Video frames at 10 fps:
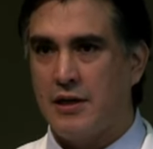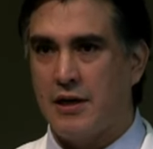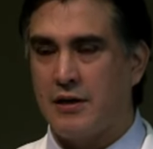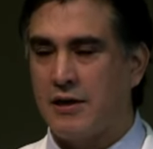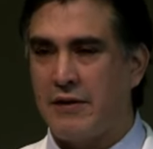
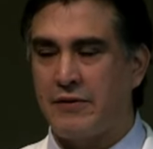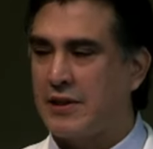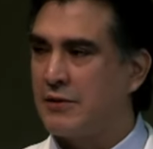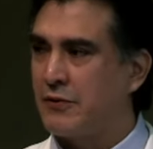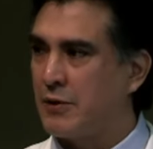Uh,
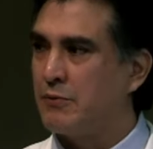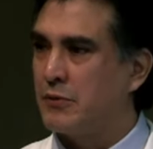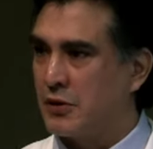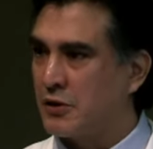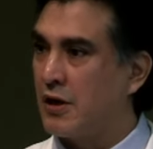everything from
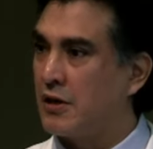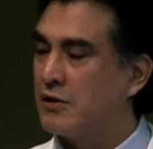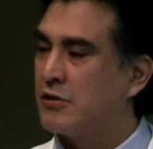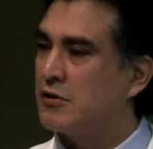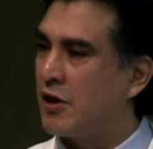uh,
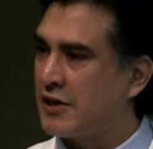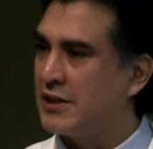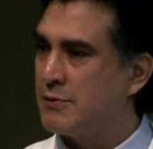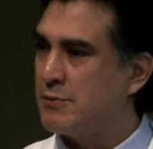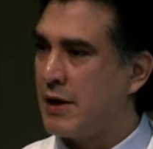talking to
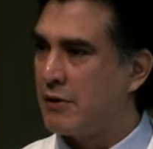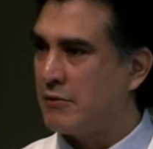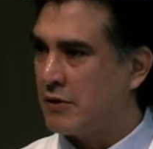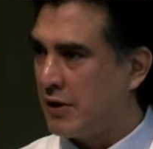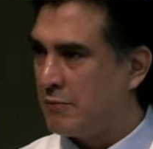him about
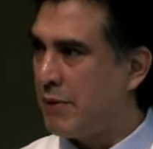uh,